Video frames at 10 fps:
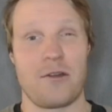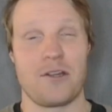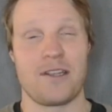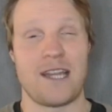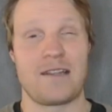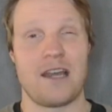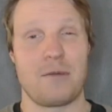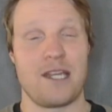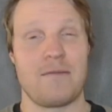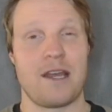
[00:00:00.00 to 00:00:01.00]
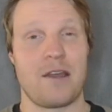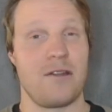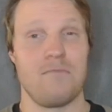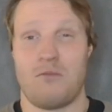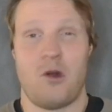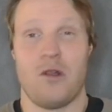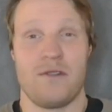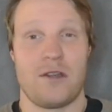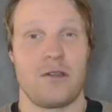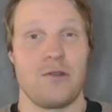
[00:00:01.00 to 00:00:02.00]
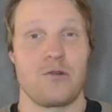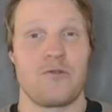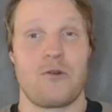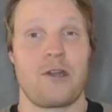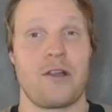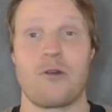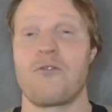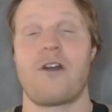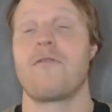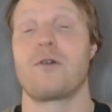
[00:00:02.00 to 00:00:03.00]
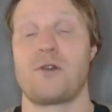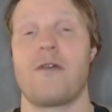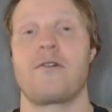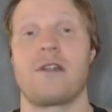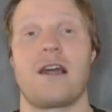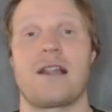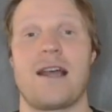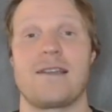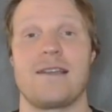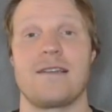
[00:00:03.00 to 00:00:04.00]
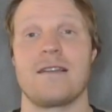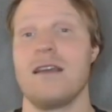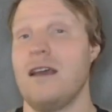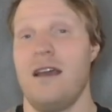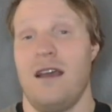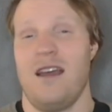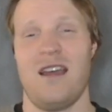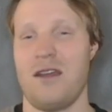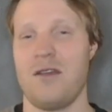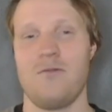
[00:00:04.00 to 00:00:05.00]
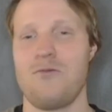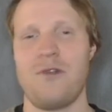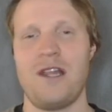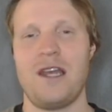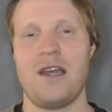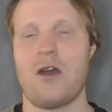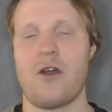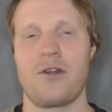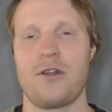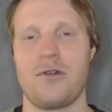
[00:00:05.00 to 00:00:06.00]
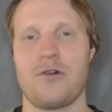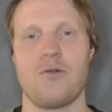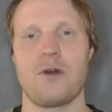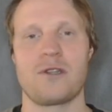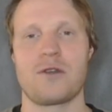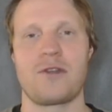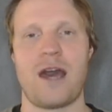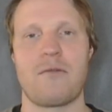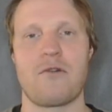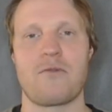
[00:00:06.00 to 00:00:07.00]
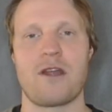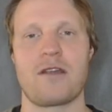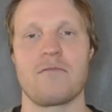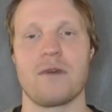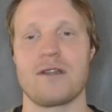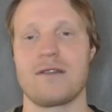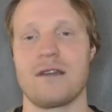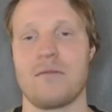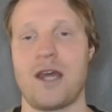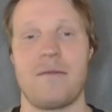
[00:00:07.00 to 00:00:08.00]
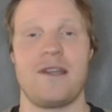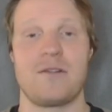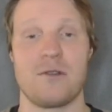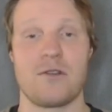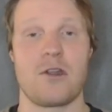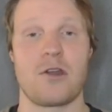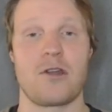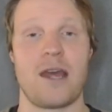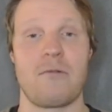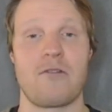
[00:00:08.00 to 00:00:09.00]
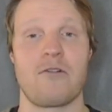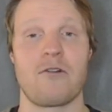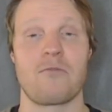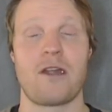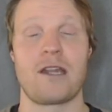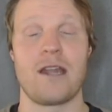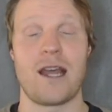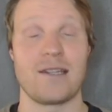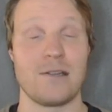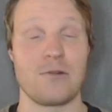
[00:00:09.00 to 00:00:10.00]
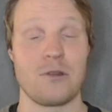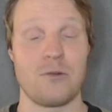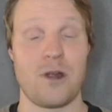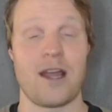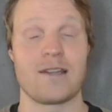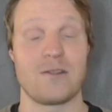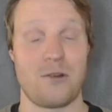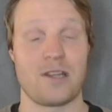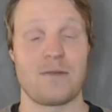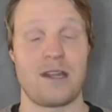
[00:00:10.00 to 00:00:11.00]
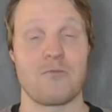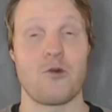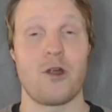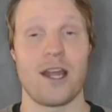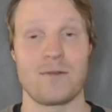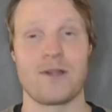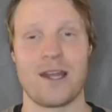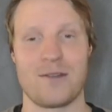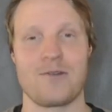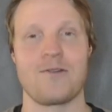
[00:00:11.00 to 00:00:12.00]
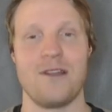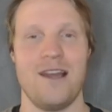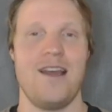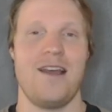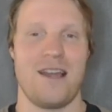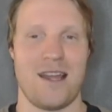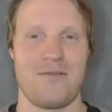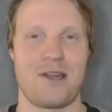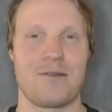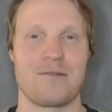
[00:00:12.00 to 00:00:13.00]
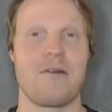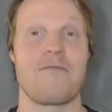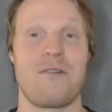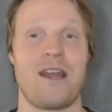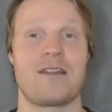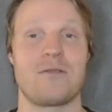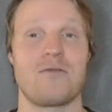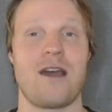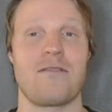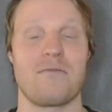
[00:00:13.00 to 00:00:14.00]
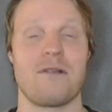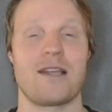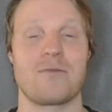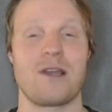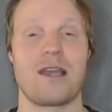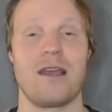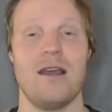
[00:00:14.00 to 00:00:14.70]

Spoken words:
just that type of team that could all of a sudden lose 4-0 or 5-1 to Everton like last season. Really hard to know what's going to happen with Brighton, but yeah, this was not a good game week for Brighton against Luton, where I sort of expected more, as we'll get to when it comes to my free hit draft from last week.